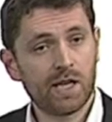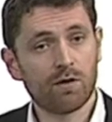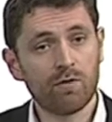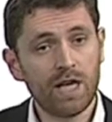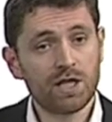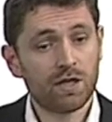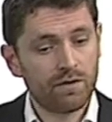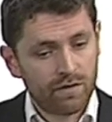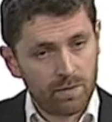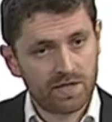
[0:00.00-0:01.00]
region
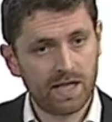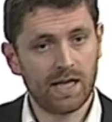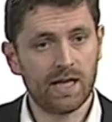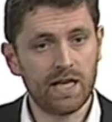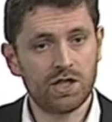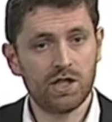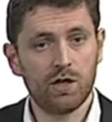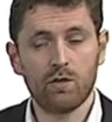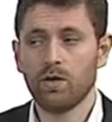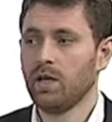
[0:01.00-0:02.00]
for a particular
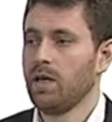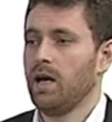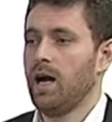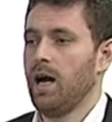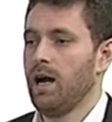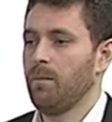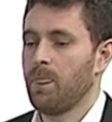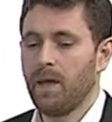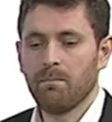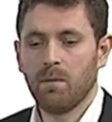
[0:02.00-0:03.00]
issue,
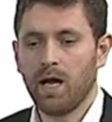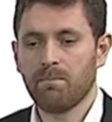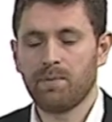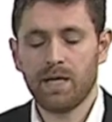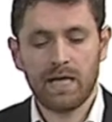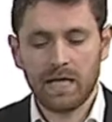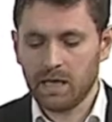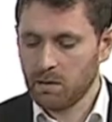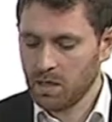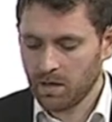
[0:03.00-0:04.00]
it might be
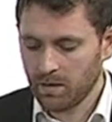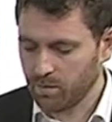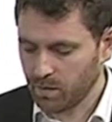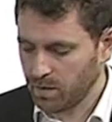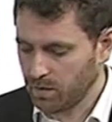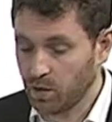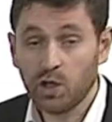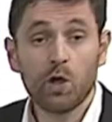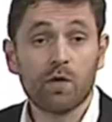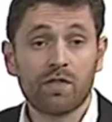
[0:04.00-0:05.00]

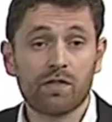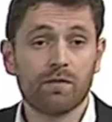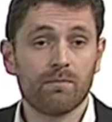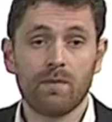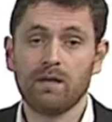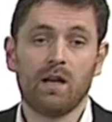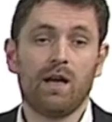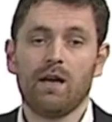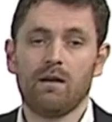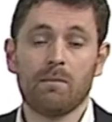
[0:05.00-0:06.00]
youth,
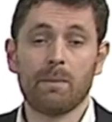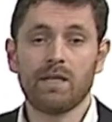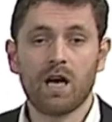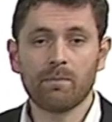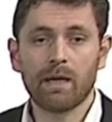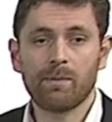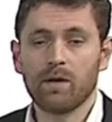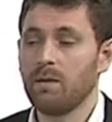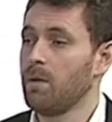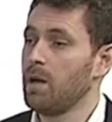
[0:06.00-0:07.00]
it might be young people, it
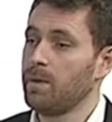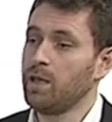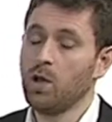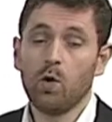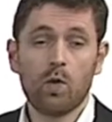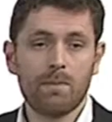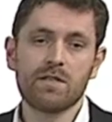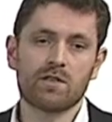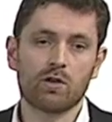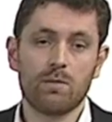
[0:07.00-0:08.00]
might be women's
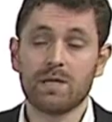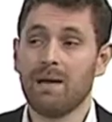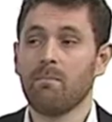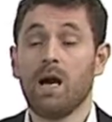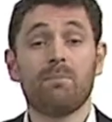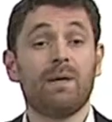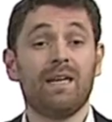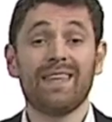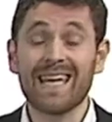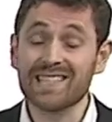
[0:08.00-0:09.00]
groups, it might be
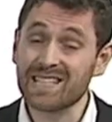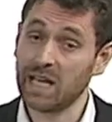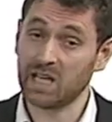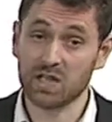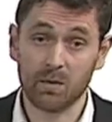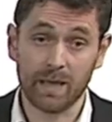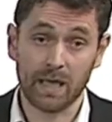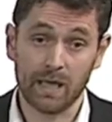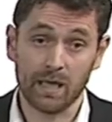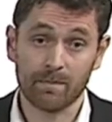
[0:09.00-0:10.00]
the international
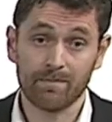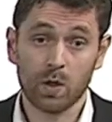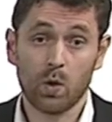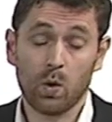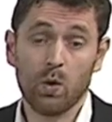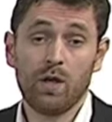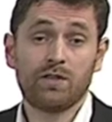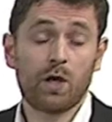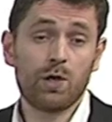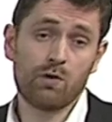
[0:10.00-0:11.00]
media or
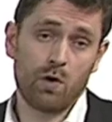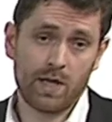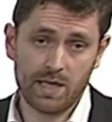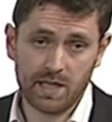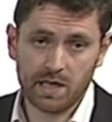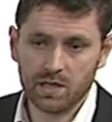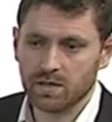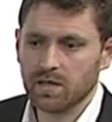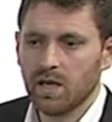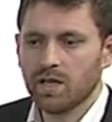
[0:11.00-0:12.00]
donor organizations.
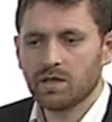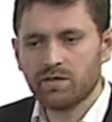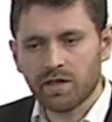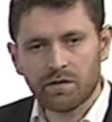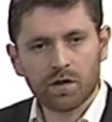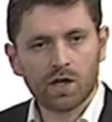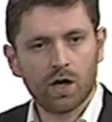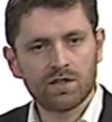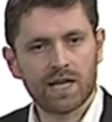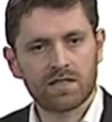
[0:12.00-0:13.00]
So in different
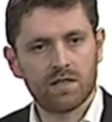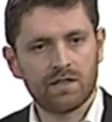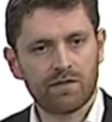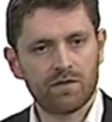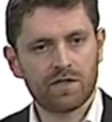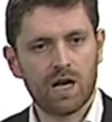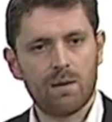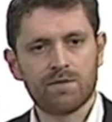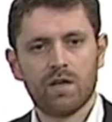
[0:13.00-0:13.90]
contexts and at different times,